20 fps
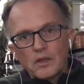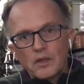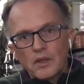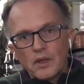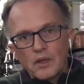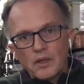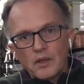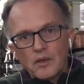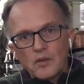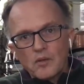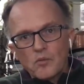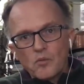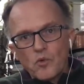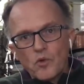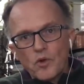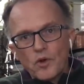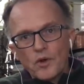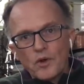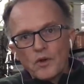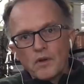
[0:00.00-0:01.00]
getting
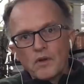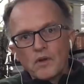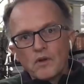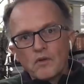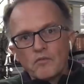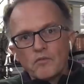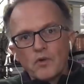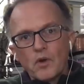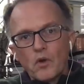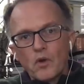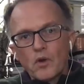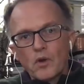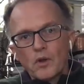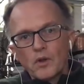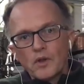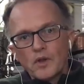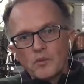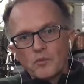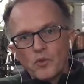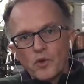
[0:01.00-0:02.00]
more
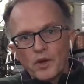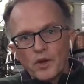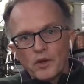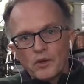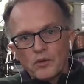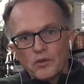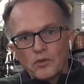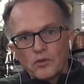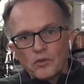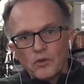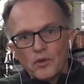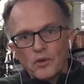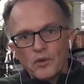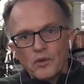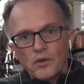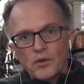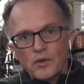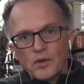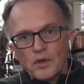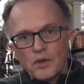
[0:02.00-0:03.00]
vocal and more
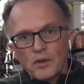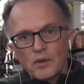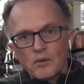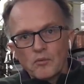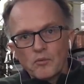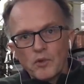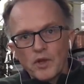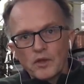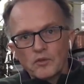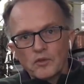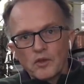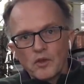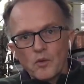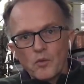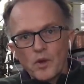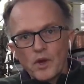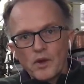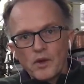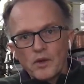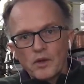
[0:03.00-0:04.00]
concerned and raising
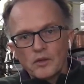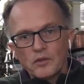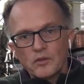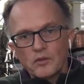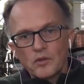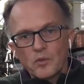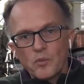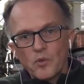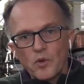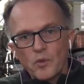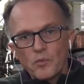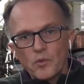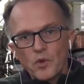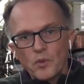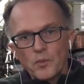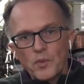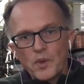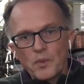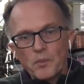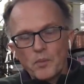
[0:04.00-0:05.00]
awareness to more and more
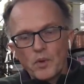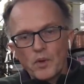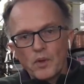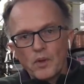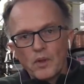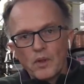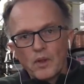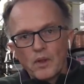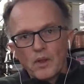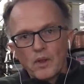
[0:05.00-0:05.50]
people.